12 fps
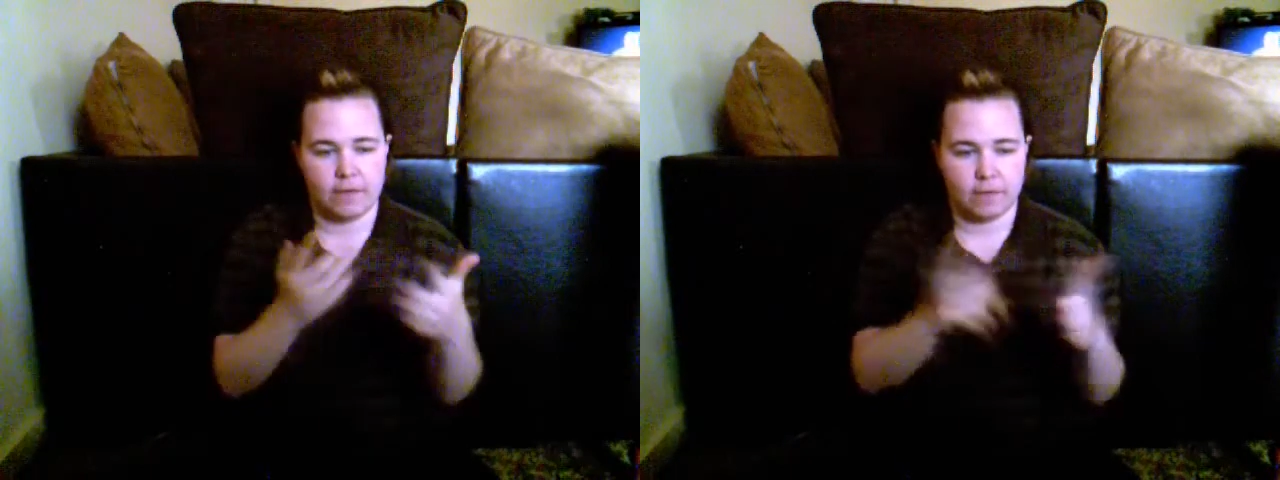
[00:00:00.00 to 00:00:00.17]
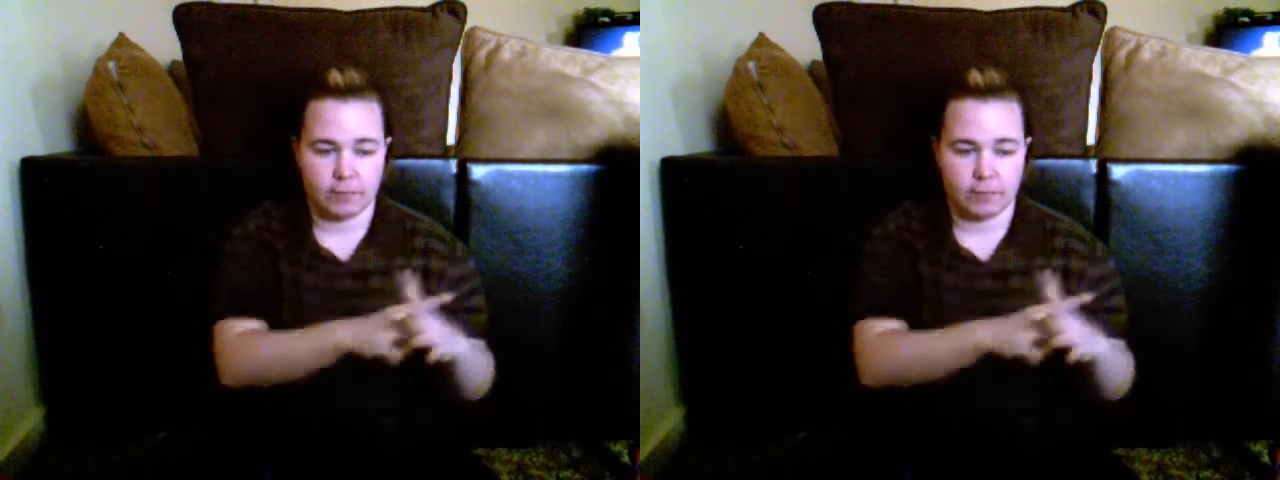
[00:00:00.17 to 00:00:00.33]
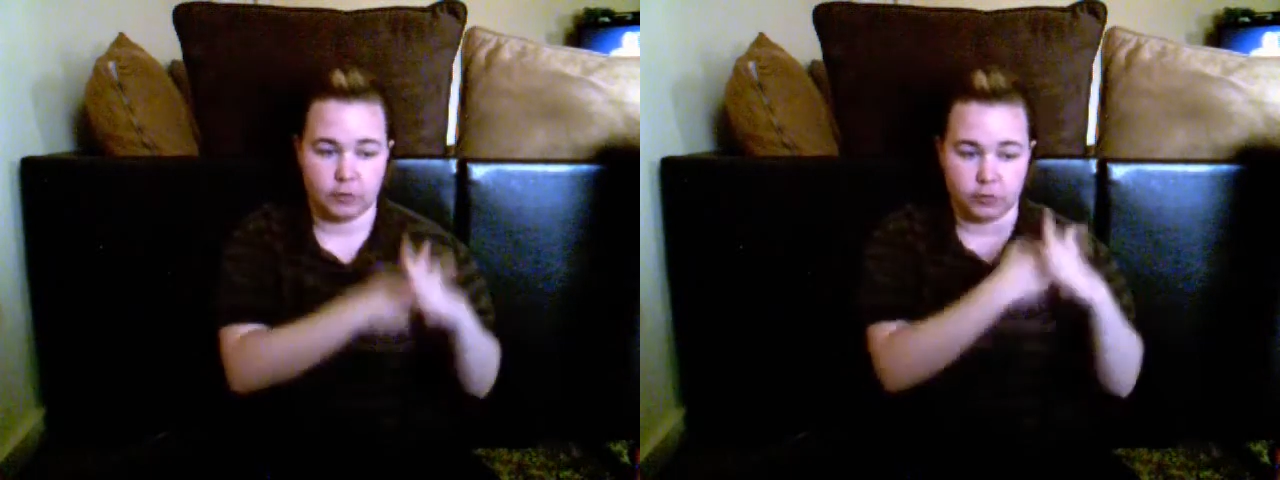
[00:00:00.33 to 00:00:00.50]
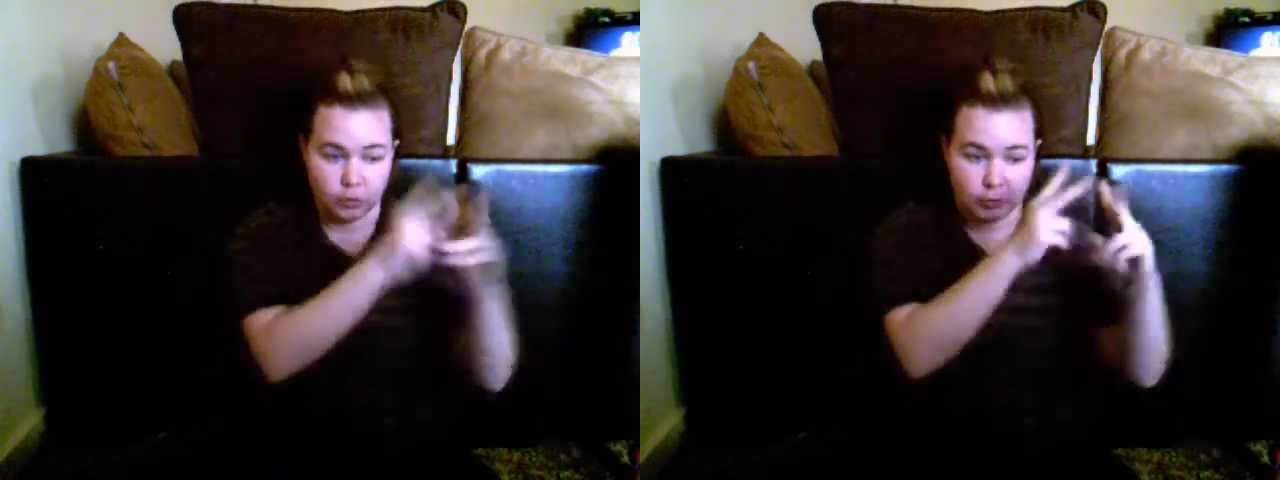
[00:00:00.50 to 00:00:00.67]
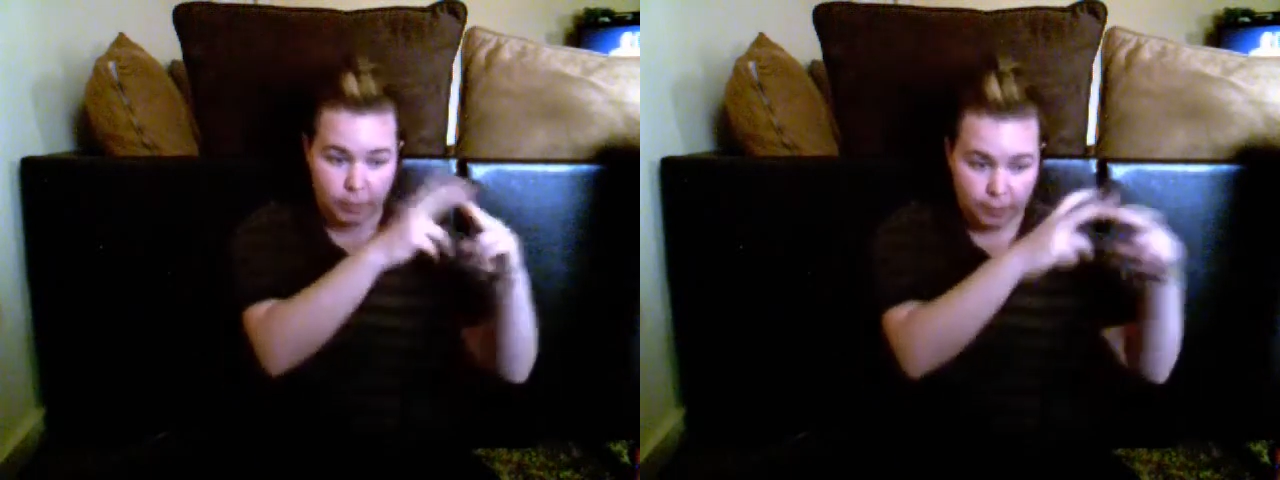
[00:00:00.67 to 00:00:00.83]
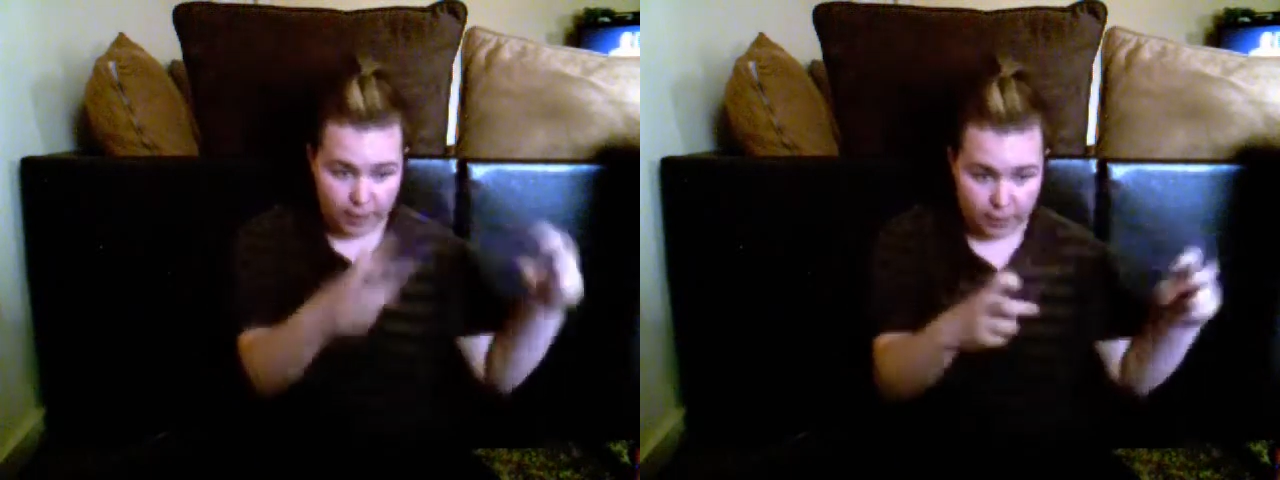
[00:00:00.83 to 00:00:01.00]
to the final
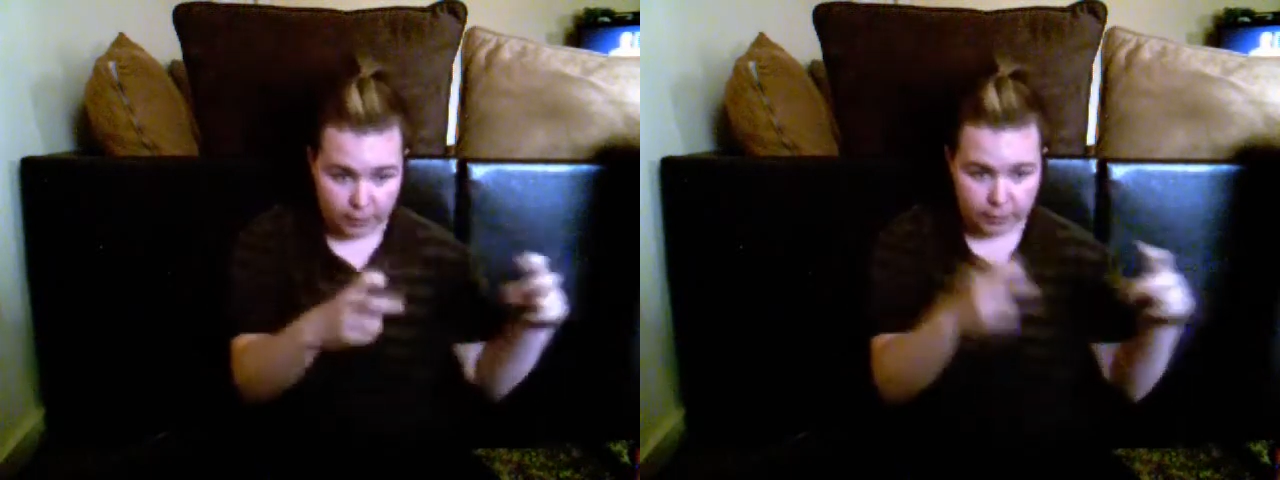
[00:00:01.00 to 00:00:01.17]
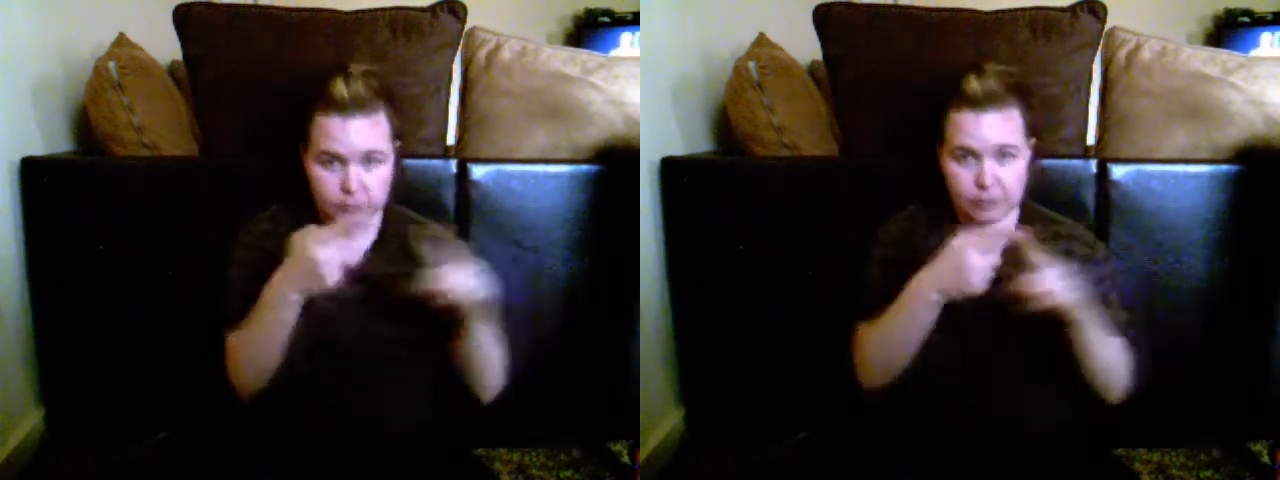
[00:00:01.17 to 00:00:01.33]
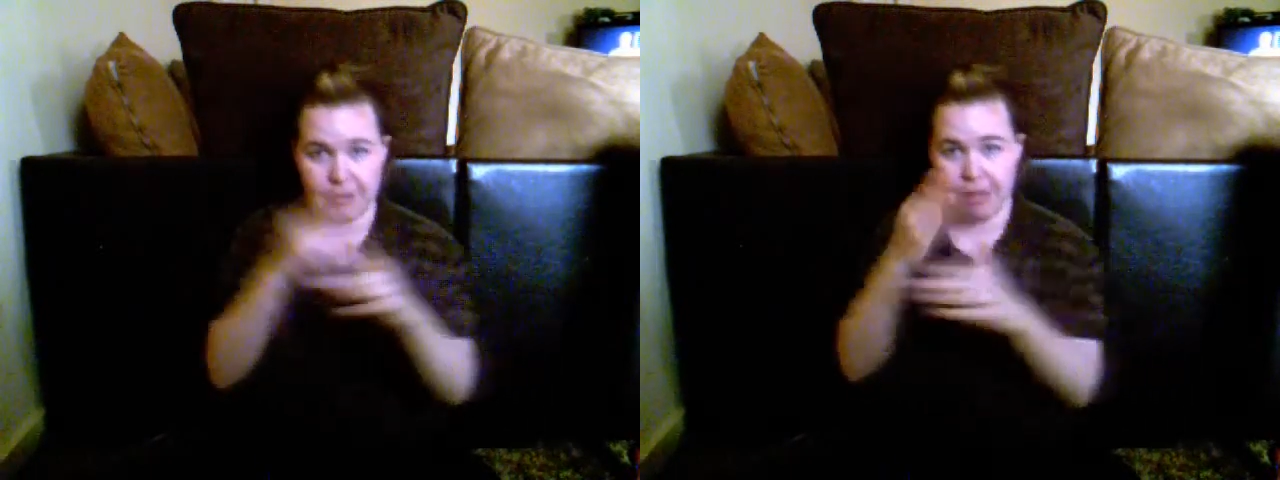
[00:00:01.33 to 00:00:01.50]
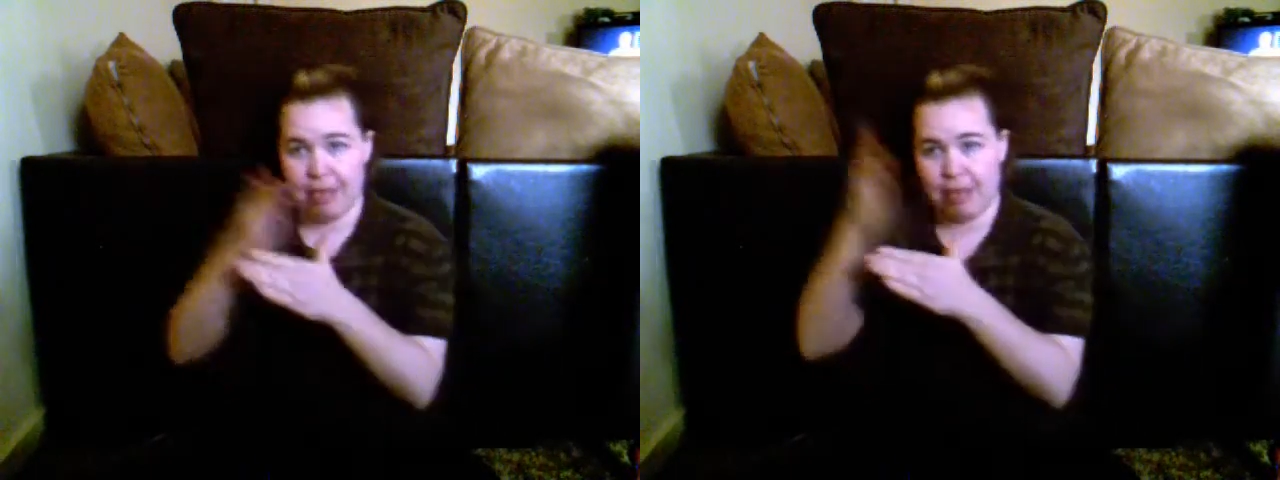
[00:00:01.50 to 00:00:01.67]
step of teaching